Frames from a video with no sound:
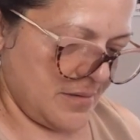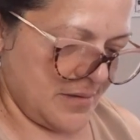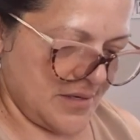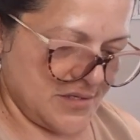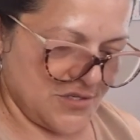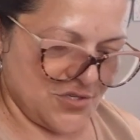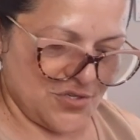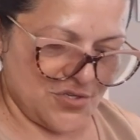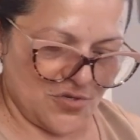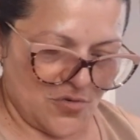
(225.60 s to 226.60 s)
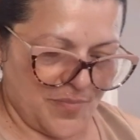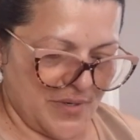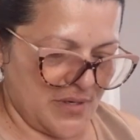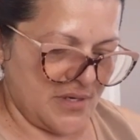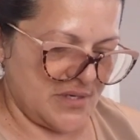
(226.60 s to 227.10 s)
let's just
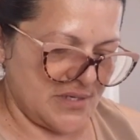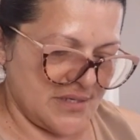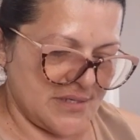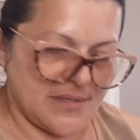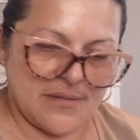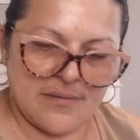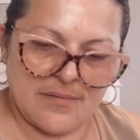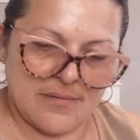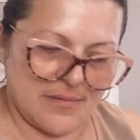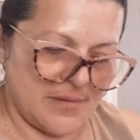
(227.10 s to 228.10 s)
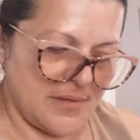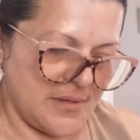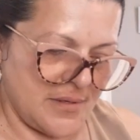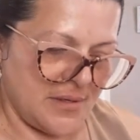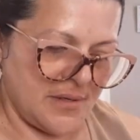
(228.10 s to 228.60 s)
open this.
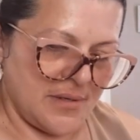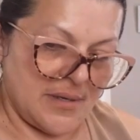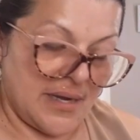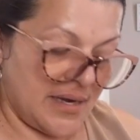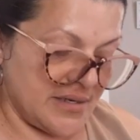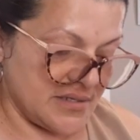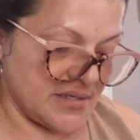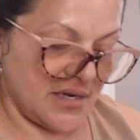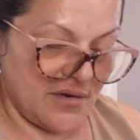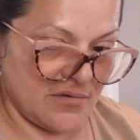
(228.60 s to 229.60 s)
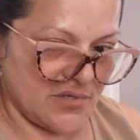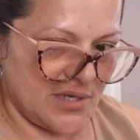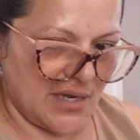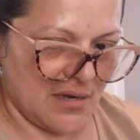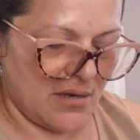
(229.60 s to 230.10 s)
I get scared to
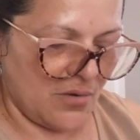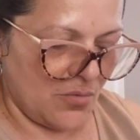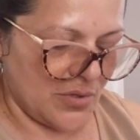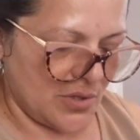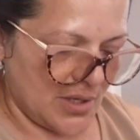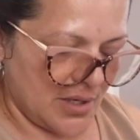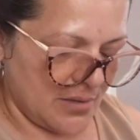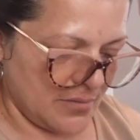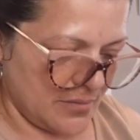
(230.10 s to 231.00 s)
get cut with that.